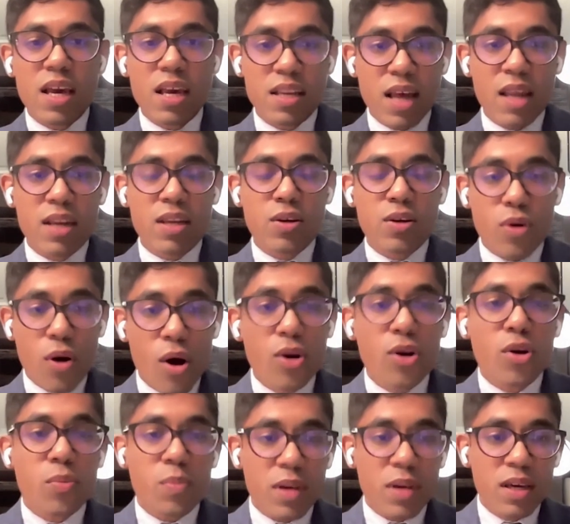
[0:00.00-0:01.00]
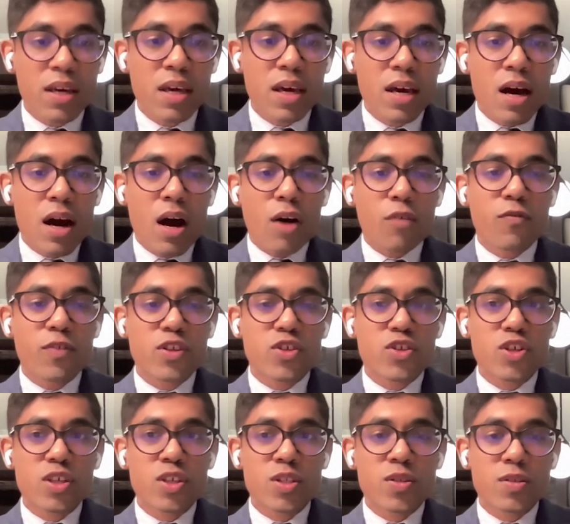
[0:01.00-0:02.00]
in an economy,
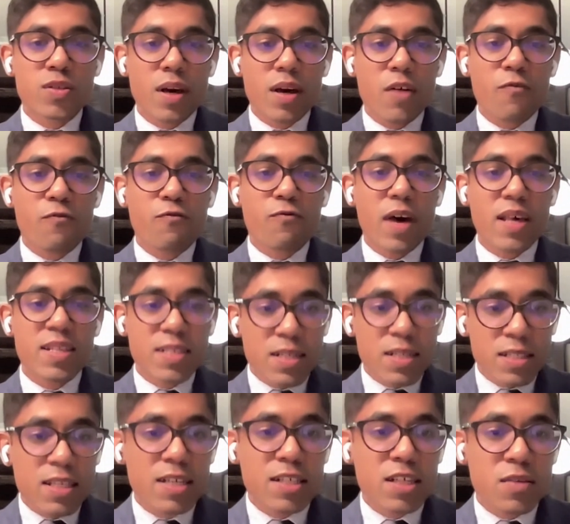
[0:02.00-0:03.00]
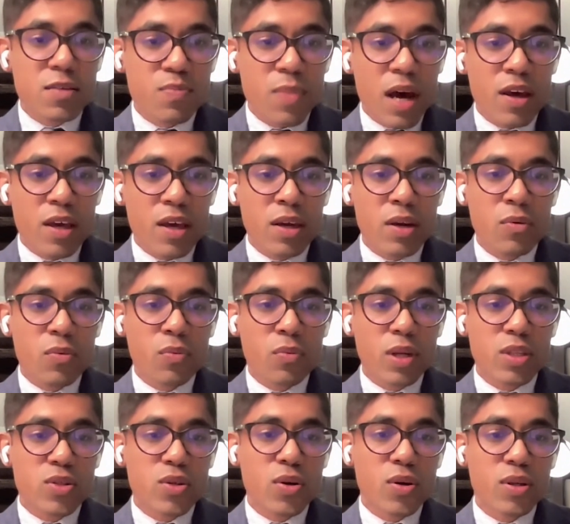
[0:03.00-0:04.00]
which is facilitated by
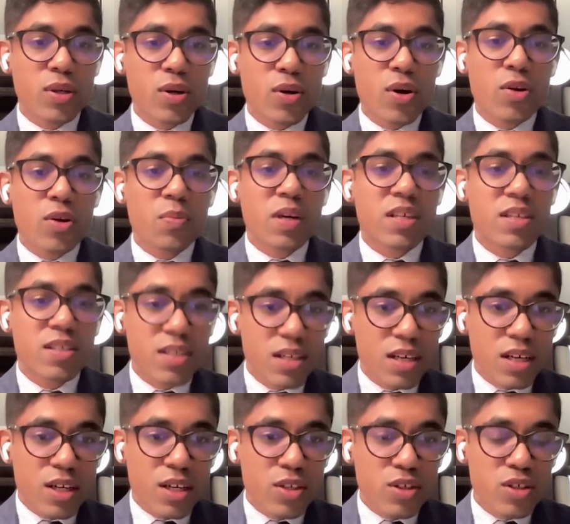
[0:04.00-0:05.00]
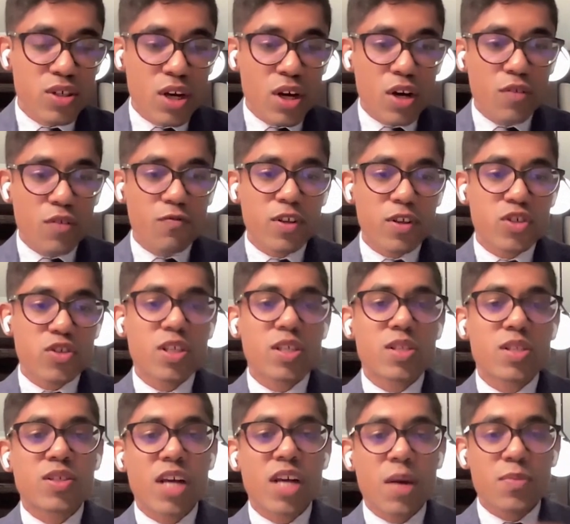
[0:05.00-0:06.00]
what's called economic search, which
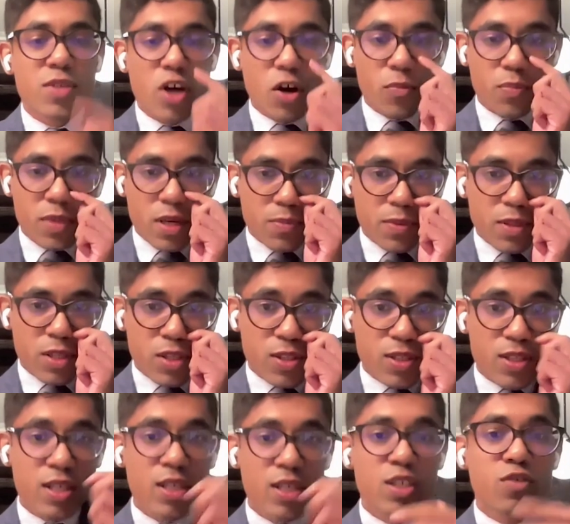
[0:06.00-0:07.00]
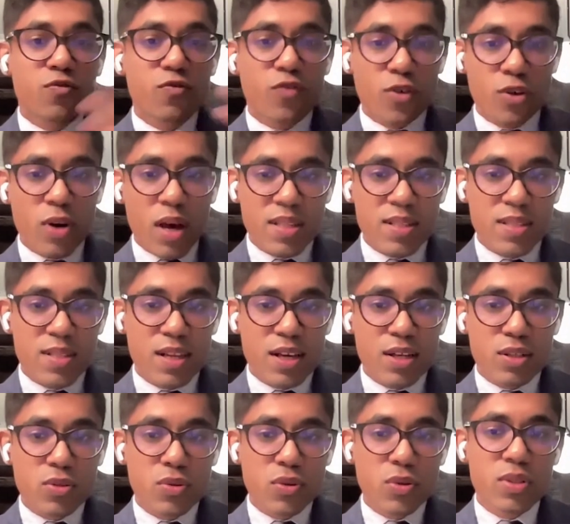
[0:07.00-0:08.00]
describes how people search for and
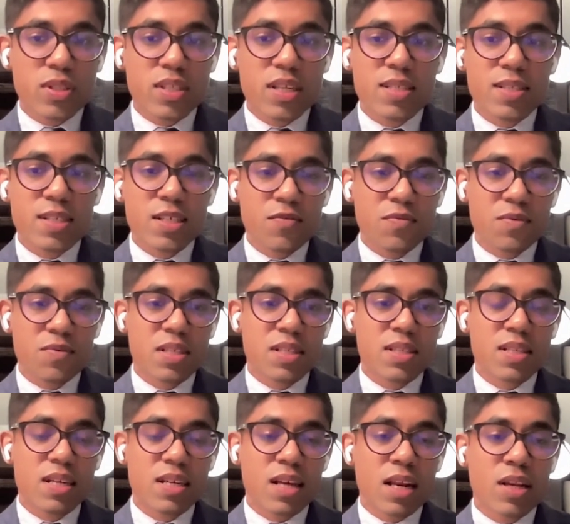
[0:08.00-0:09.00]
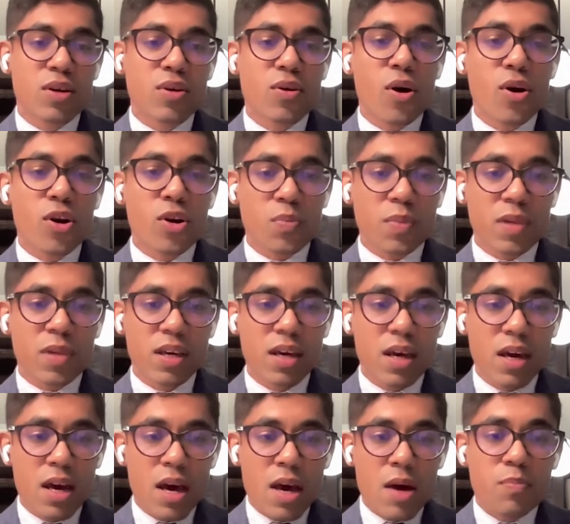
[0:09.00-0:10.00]
select goods and services in an economy.
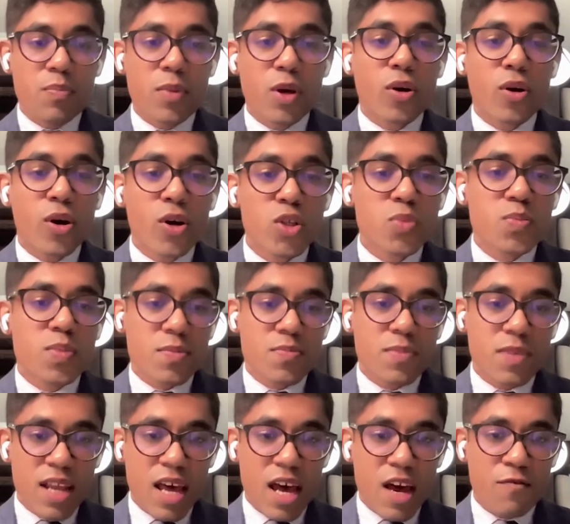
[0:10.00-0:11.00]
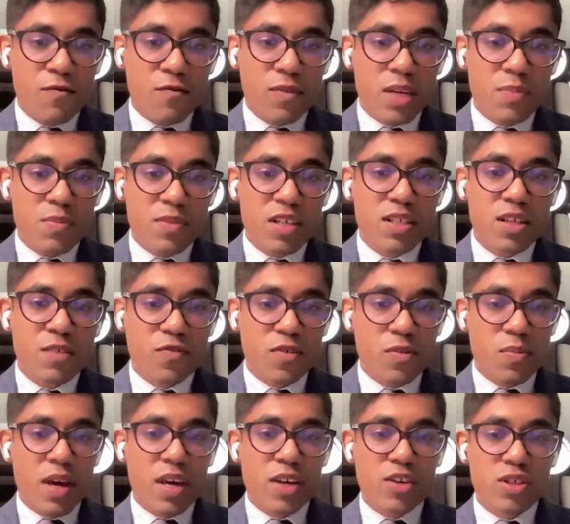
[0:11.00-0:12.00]
Because people have limited
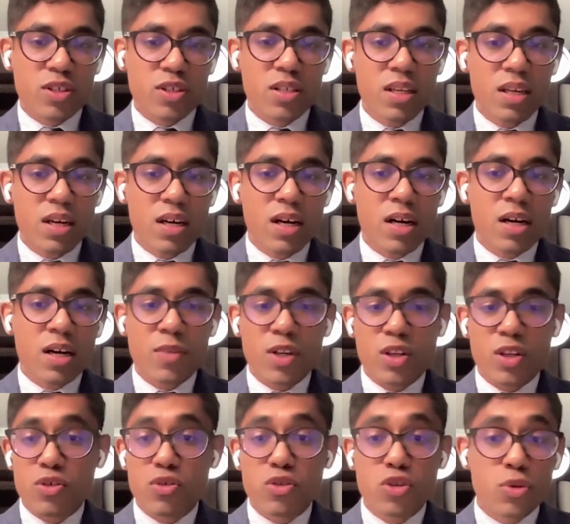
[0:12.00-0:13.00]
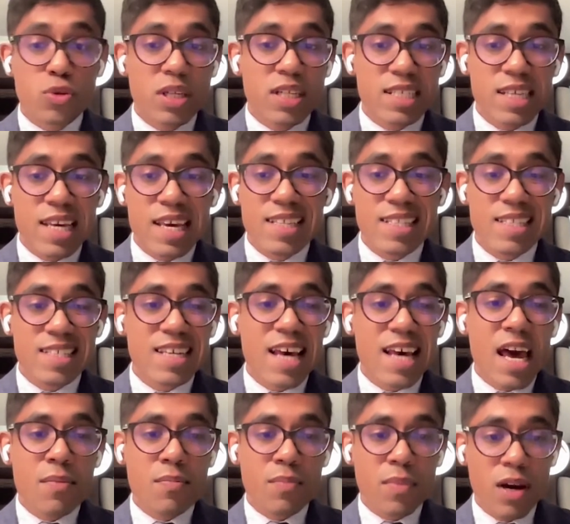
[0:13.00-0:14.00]
information, it usually takes
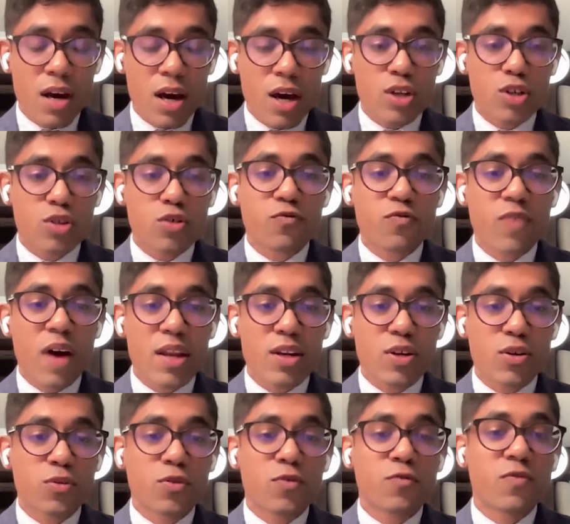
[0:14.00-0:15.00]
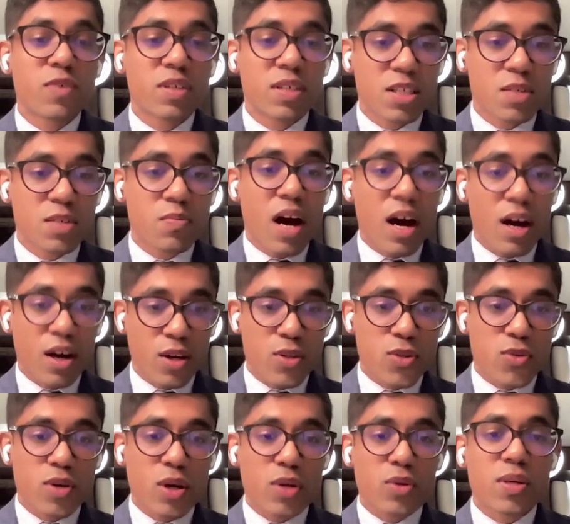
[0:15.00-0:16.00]
time to find a good fit in a
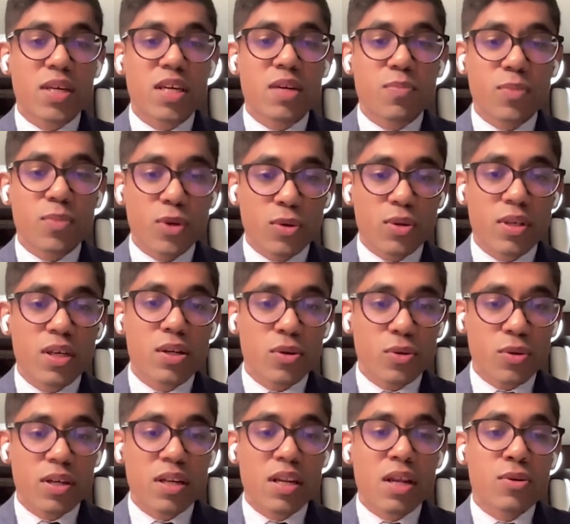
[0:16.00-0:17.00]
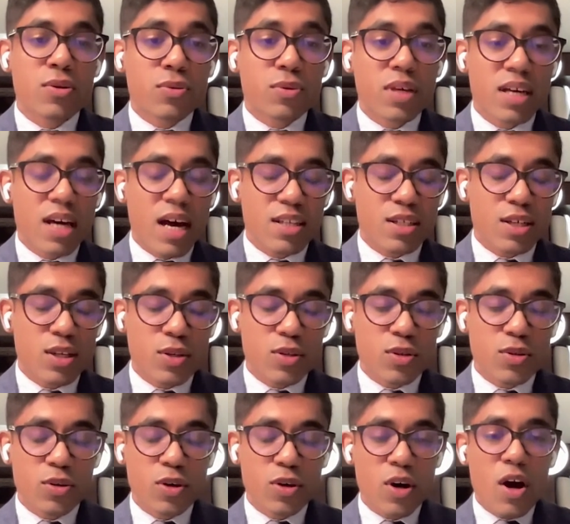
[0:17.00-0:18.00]
market. So you have to keep looking until
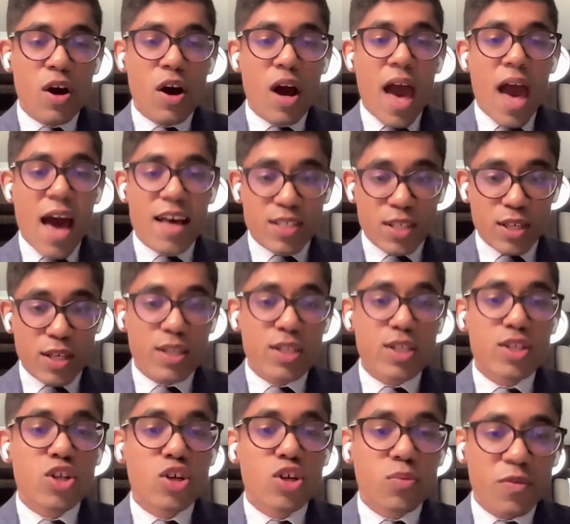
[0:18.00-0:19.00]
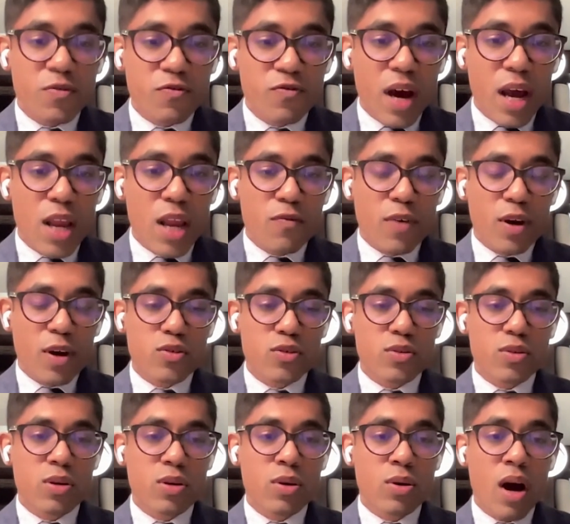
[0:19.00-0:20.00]
you, as a consumer, find
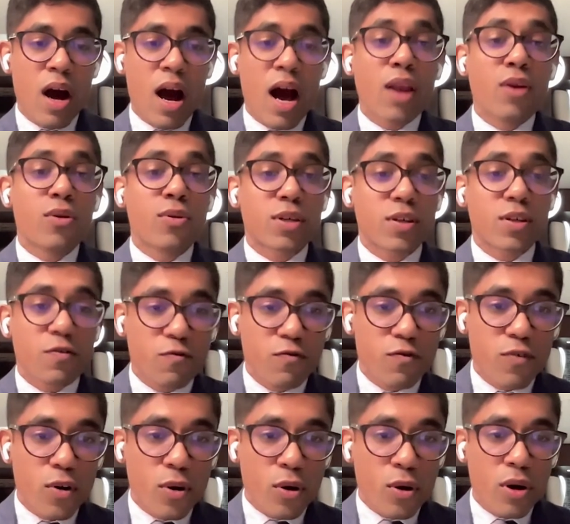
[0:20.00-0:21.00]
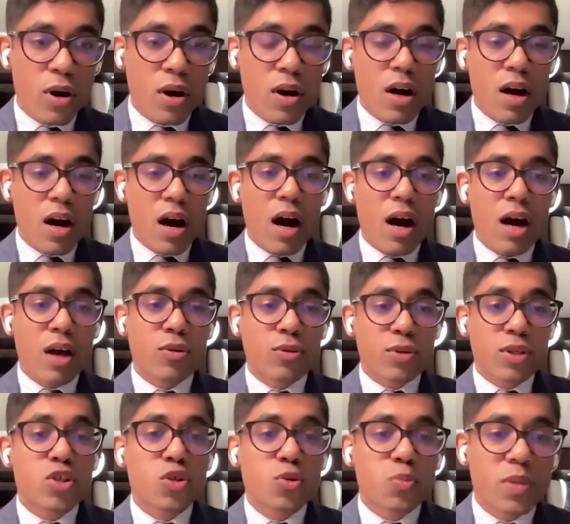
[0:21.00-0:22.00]
what you are looking for,
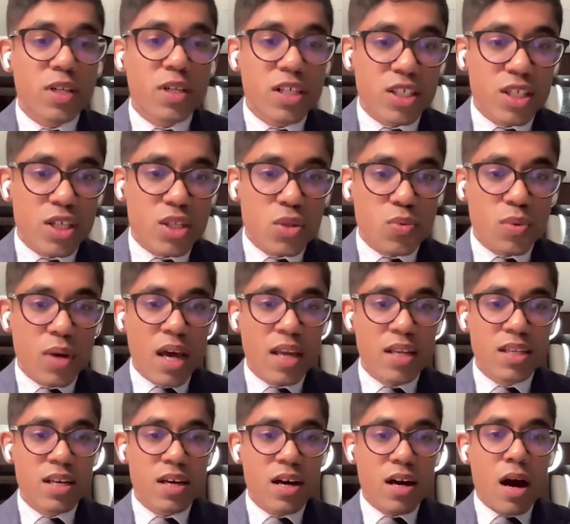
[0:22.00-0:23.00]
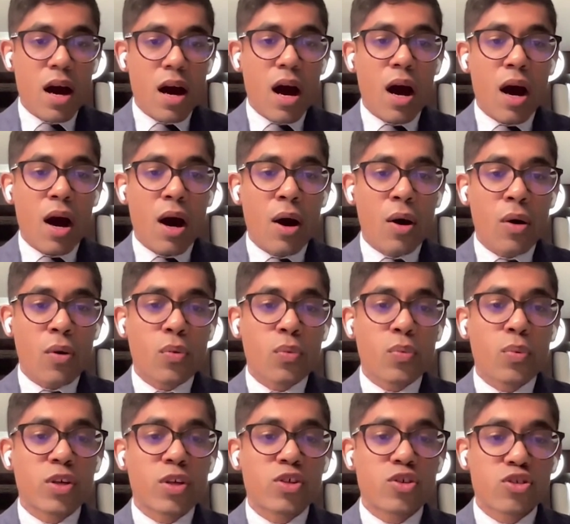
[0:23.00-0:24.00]
looking to purchase, right?
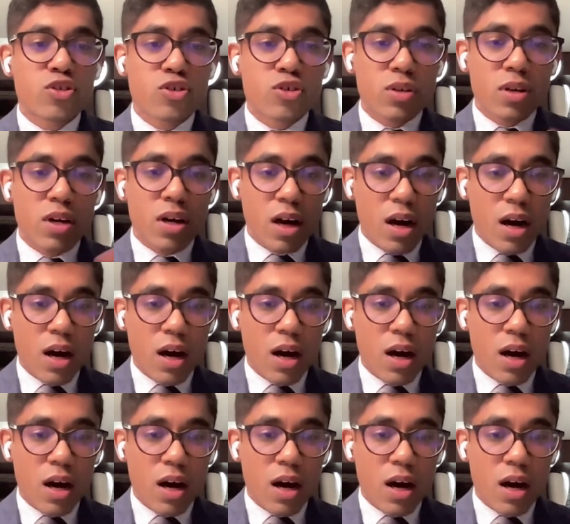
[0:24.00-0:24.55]
Which